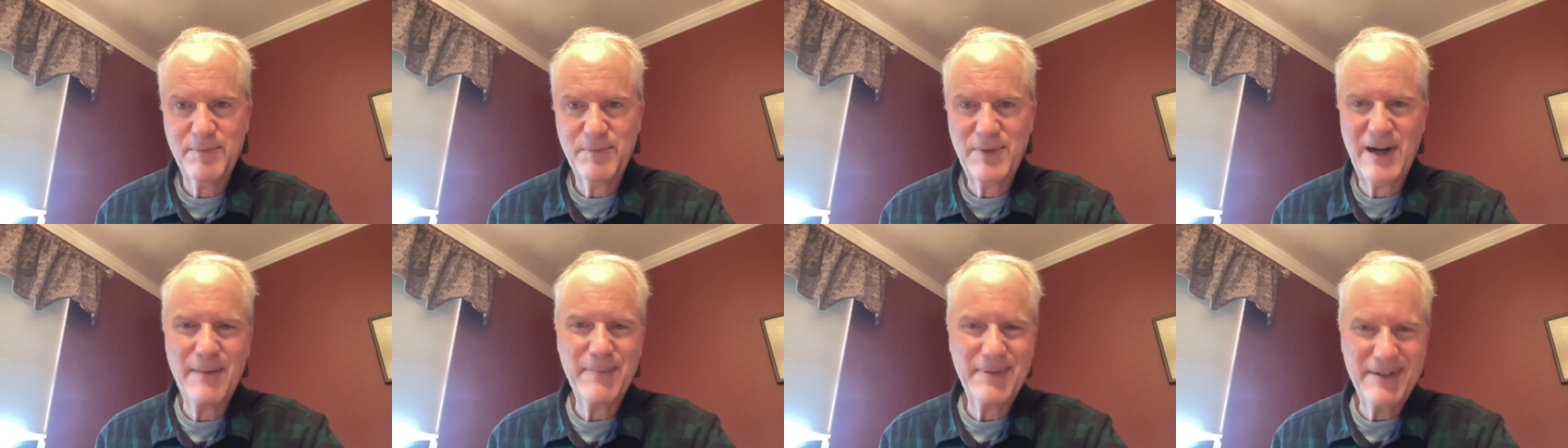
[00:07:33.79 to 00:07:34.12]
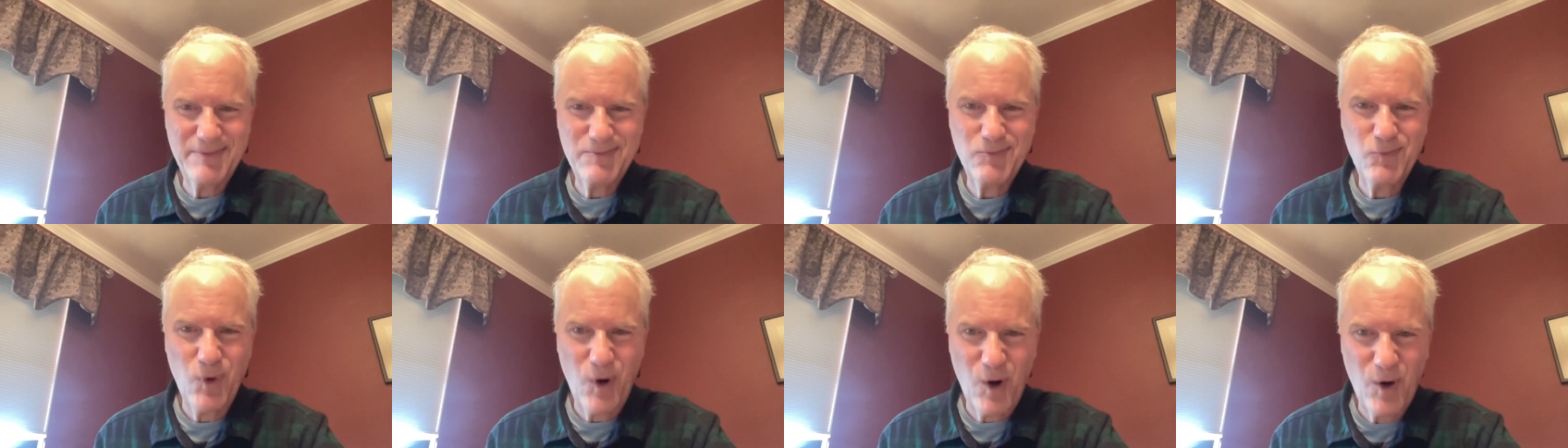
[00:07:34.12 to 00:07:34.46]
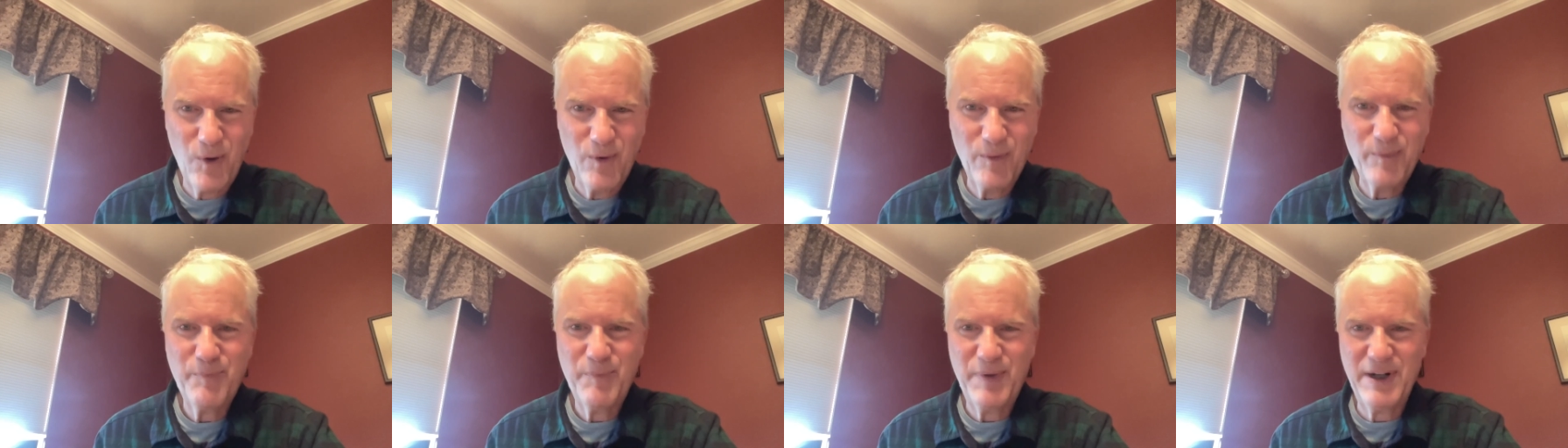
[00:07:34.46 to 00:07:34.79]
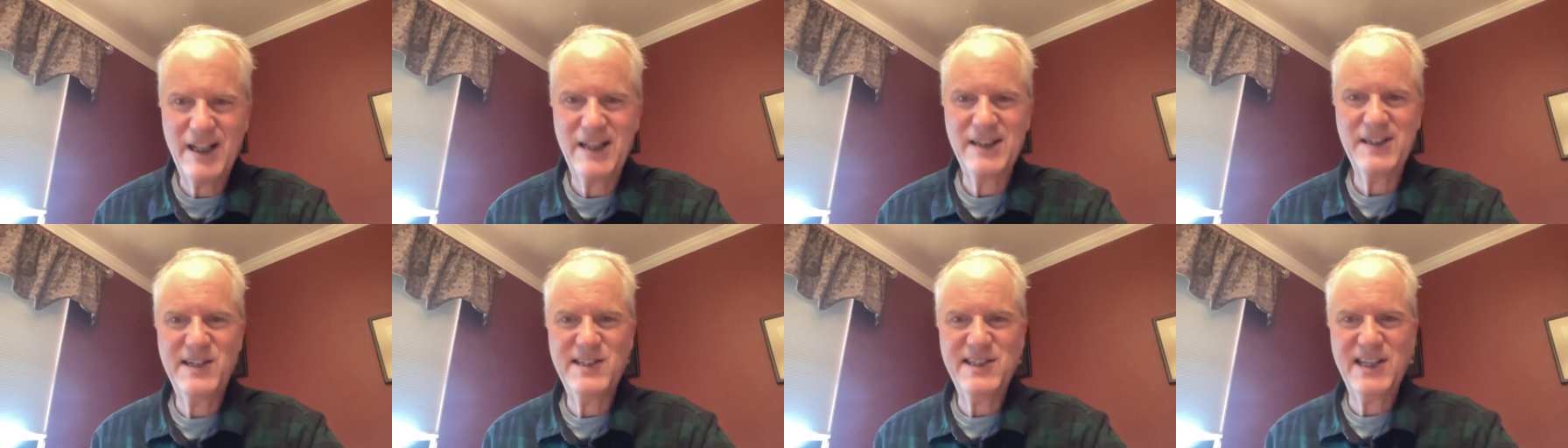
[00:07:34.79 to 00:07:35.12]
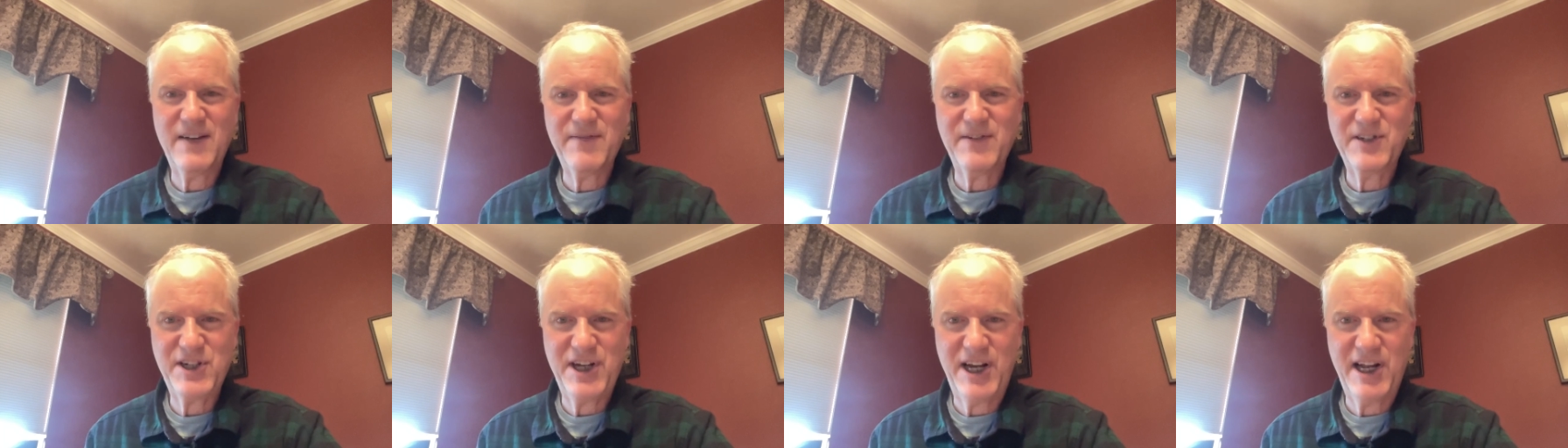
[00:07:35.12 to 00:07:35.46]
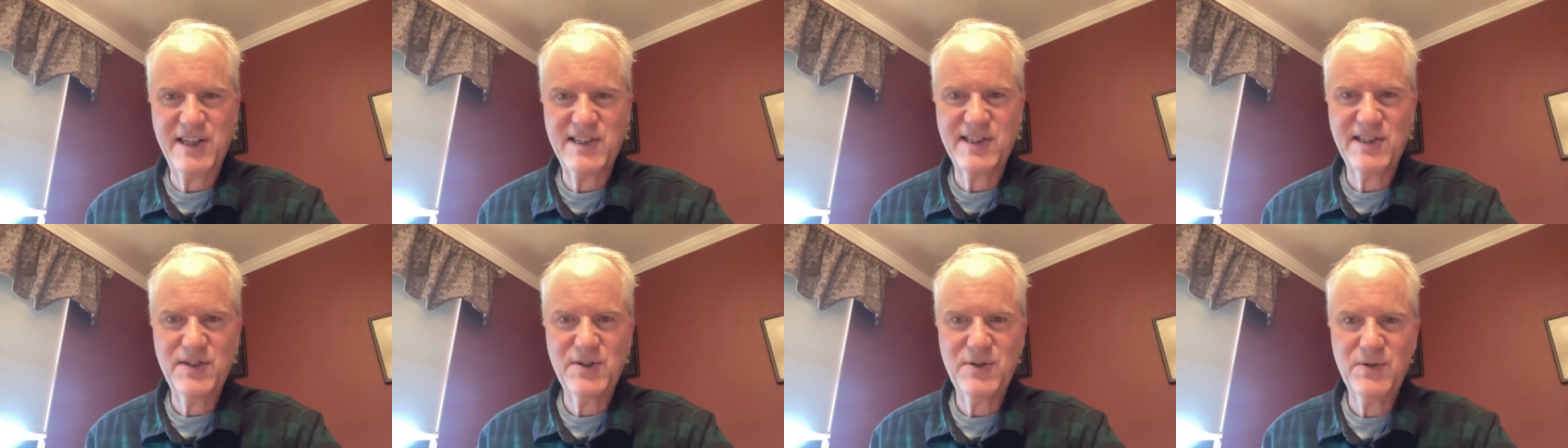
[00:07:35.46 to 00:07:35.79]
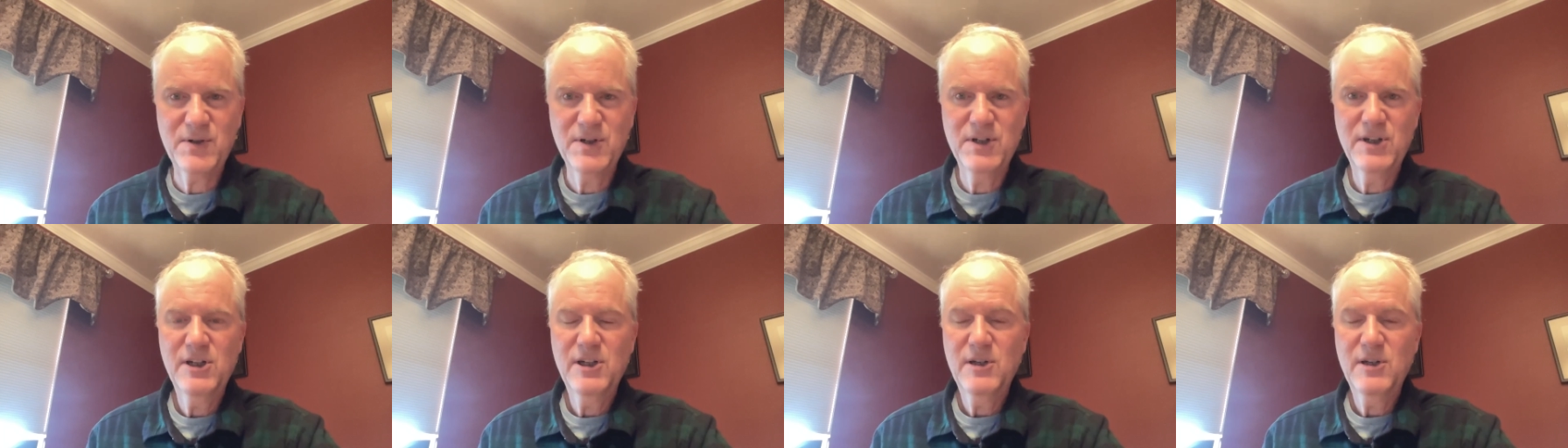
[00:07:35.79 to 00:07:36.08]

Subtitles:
Probably won't, but at least have a chance to.